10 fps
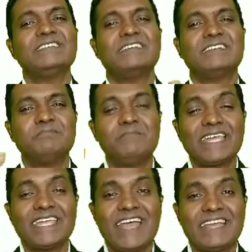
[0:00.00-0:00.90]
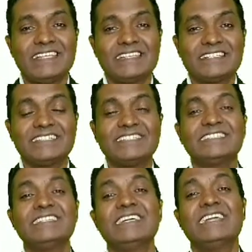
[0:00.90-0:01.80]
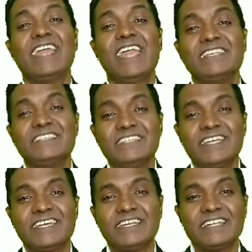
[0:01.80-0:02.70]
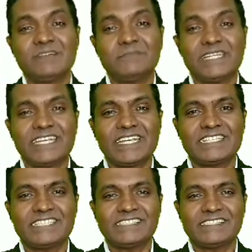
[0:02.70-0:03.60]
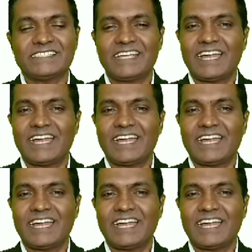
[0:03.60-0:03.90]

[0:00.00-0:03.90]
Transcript: mechanical, engineering applications,